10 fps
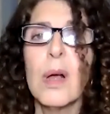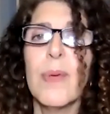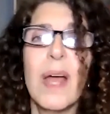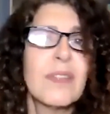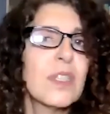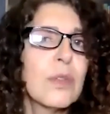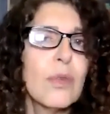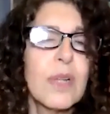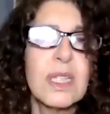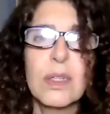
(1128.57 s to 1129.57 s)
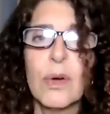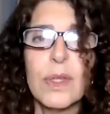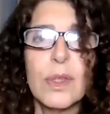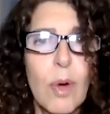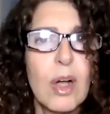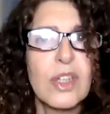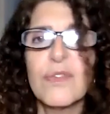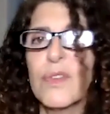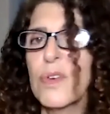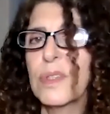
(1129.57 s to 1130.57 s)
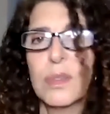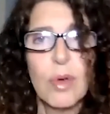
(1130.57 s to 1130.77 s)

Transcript: We have students going to Oxford,